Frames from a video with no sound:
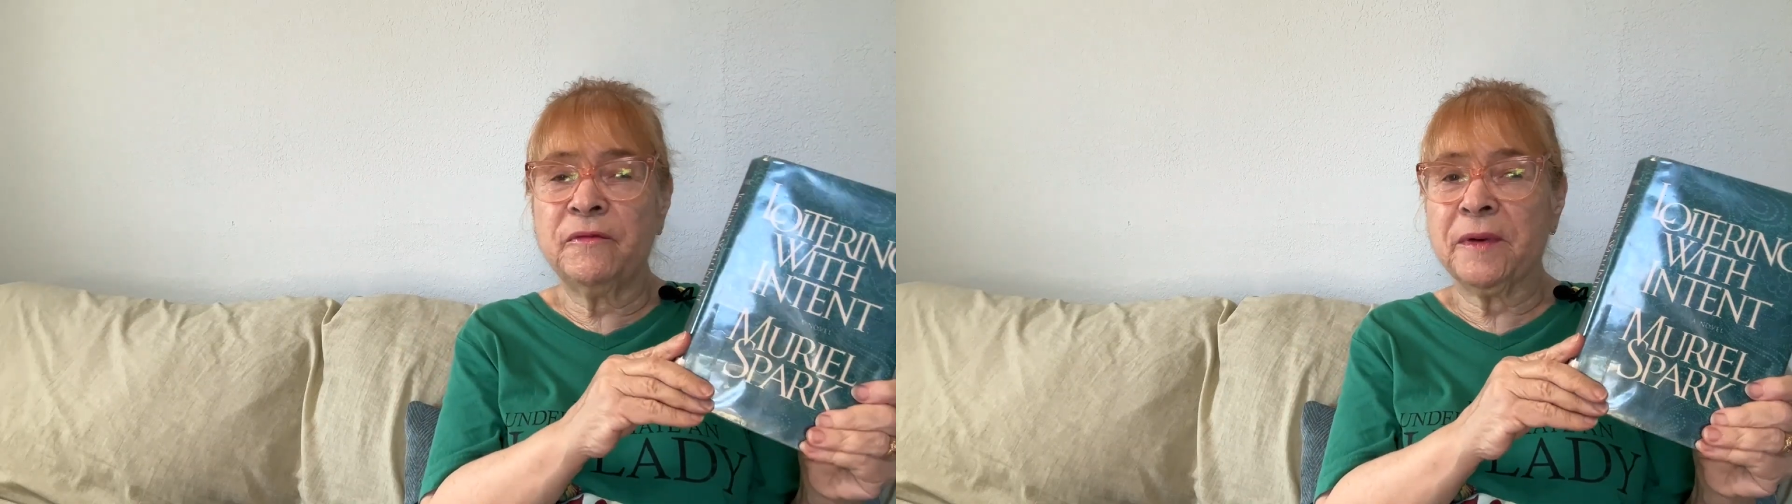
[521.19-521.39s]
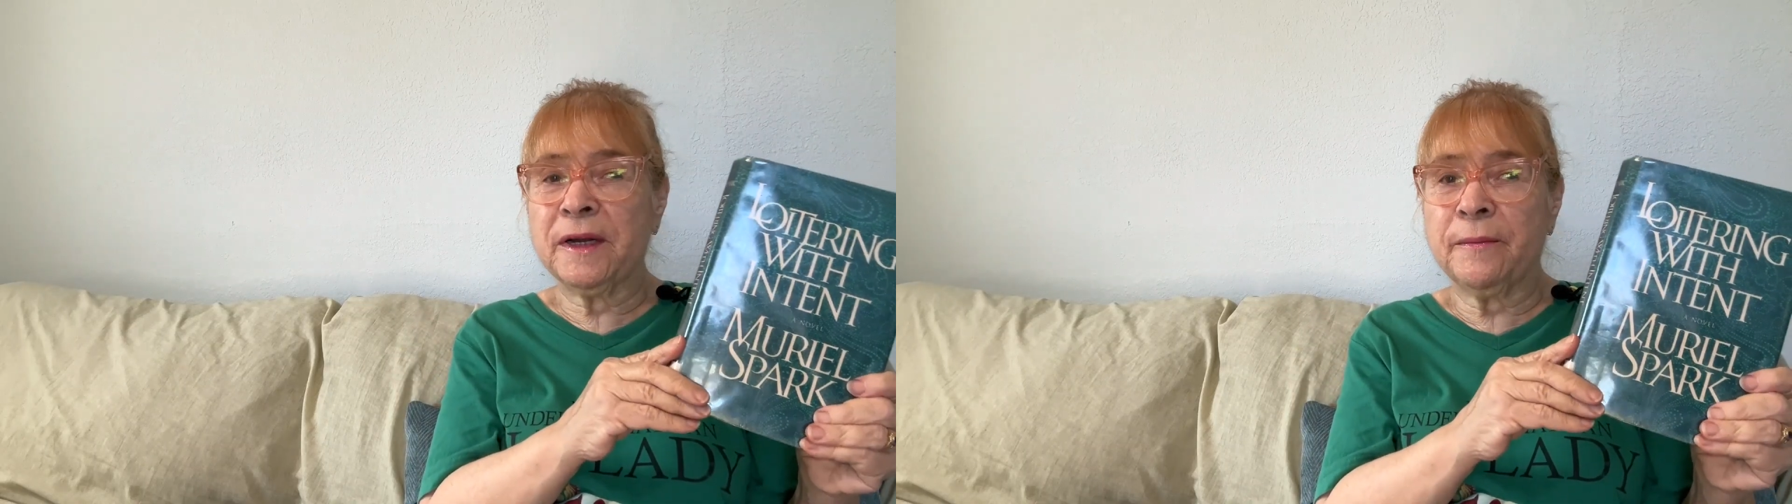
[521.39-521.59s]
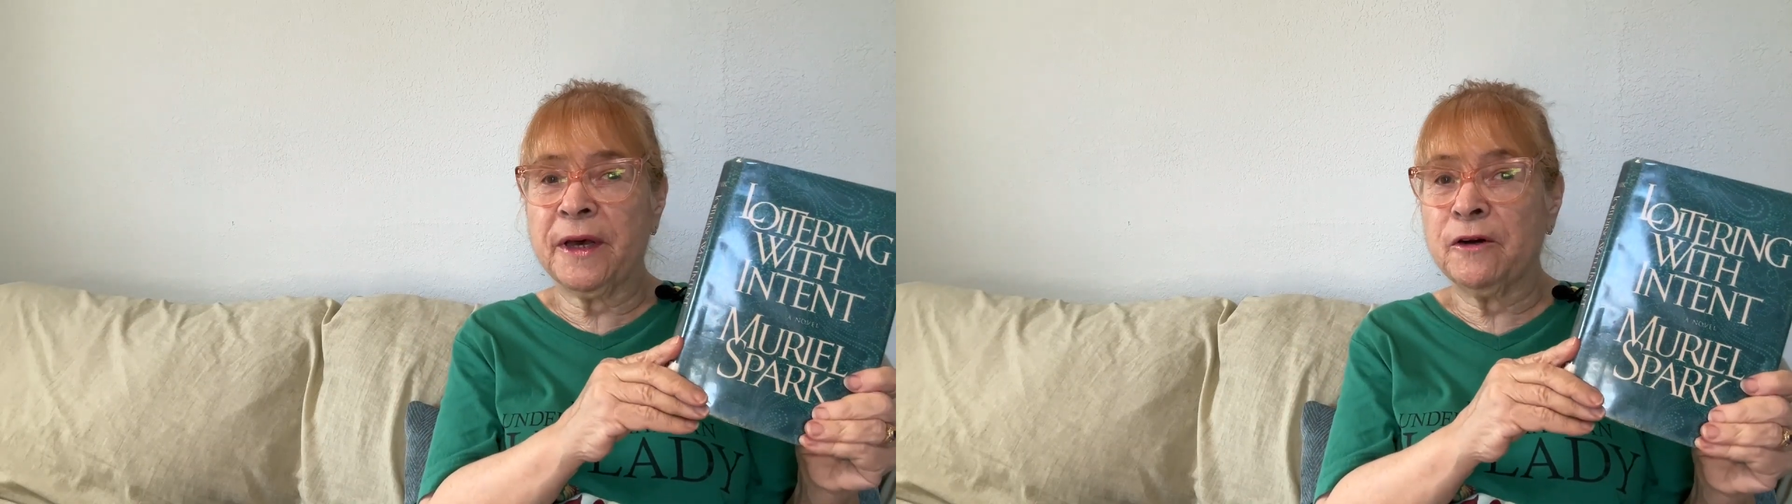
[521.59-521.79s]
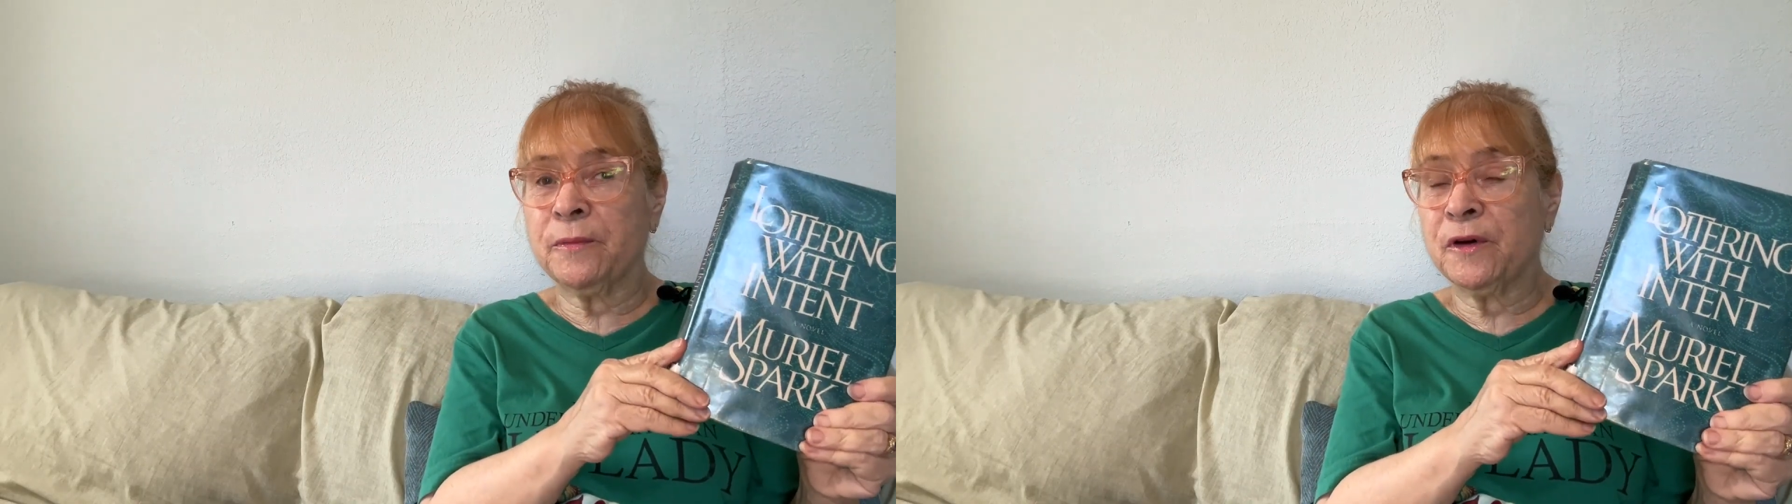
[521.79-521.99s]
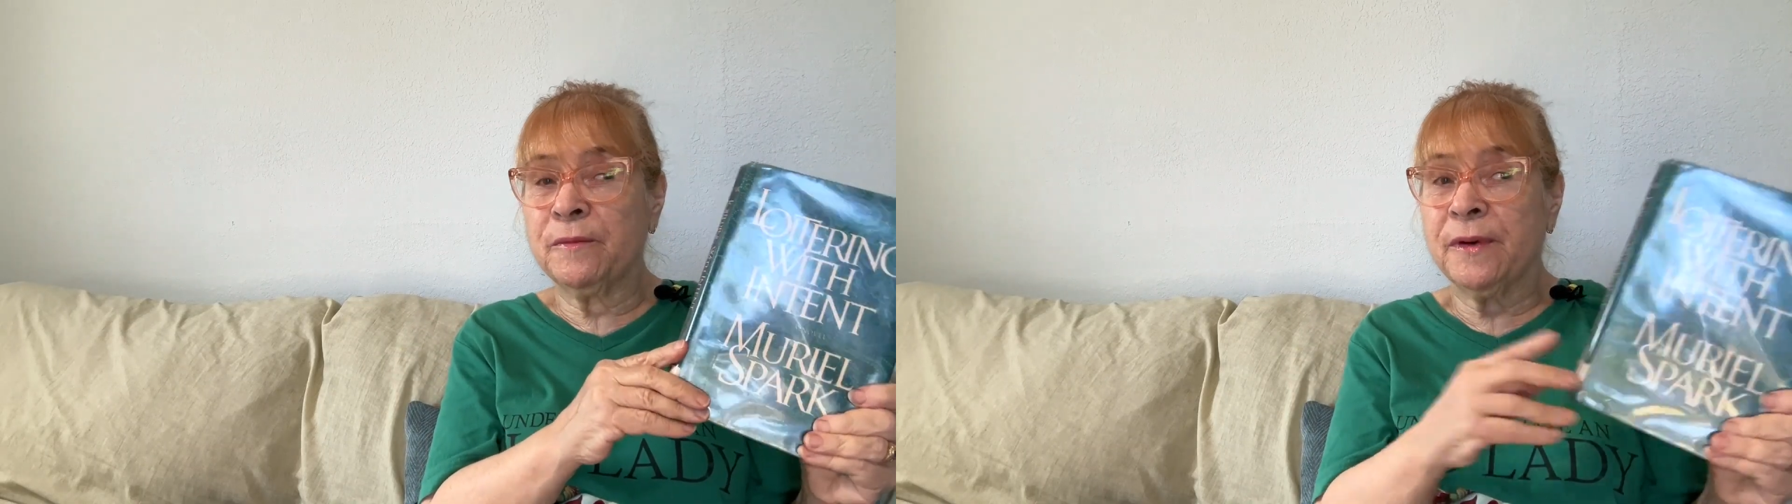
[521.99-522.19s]
been a better
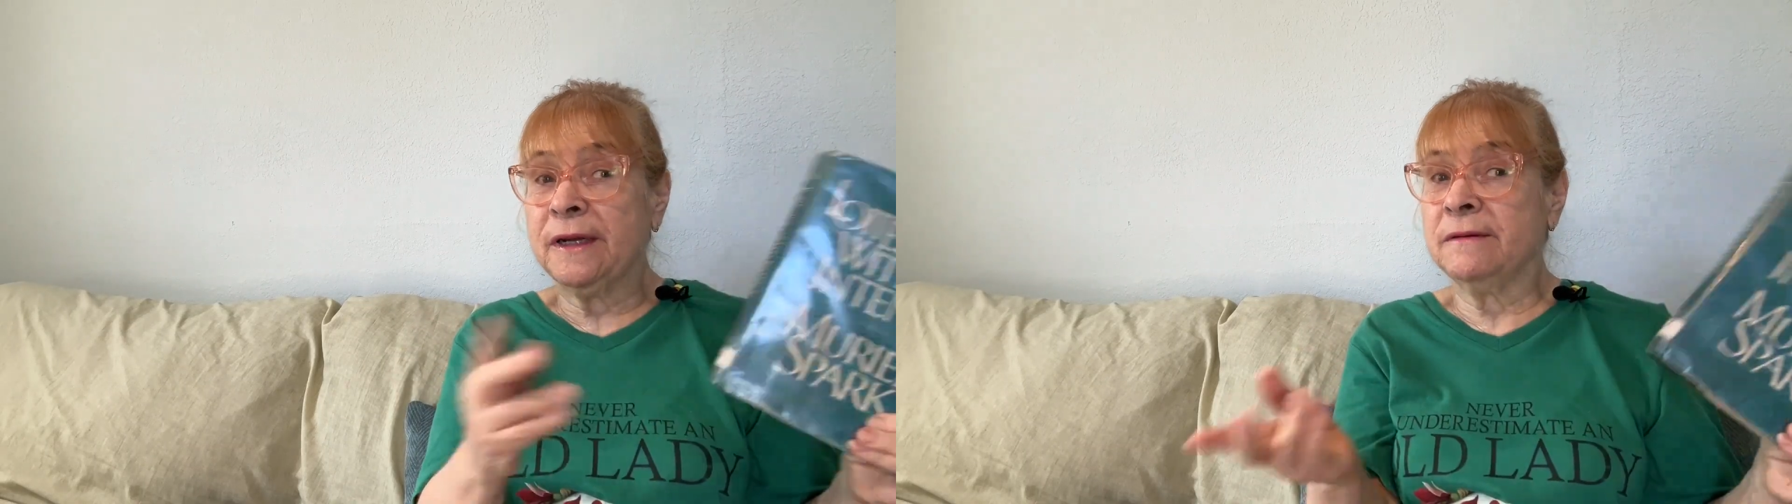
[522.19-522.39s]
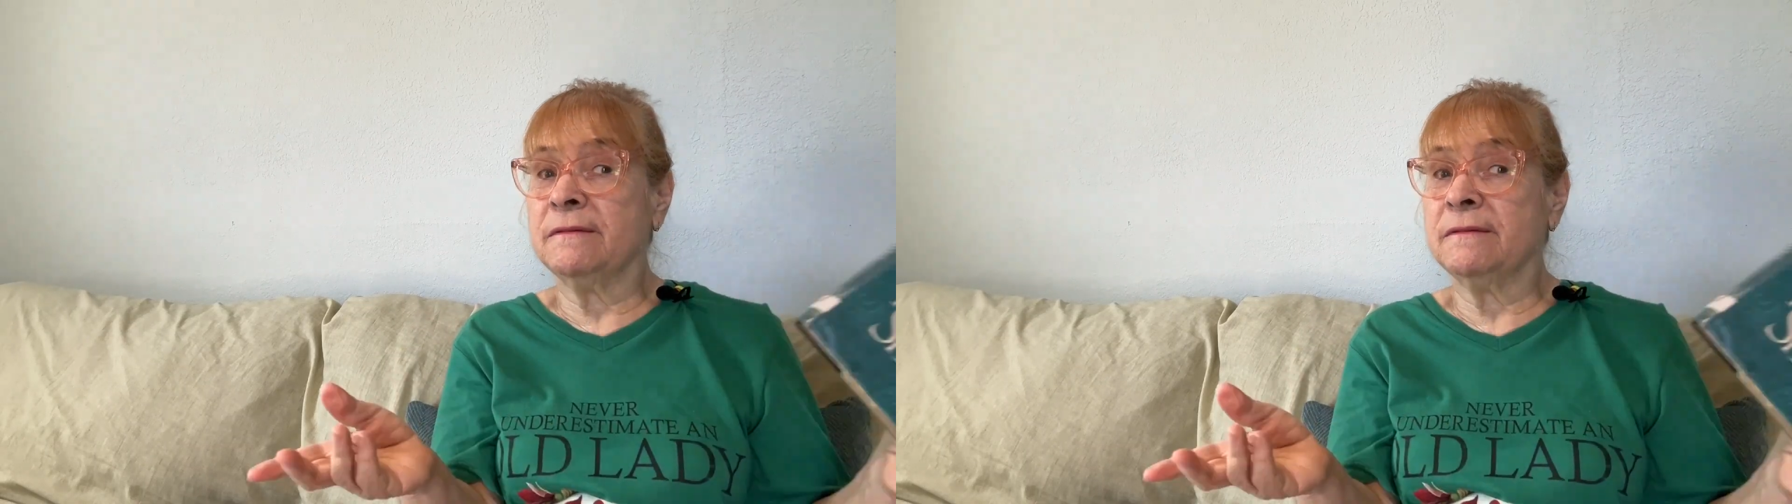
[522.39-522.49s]
book, but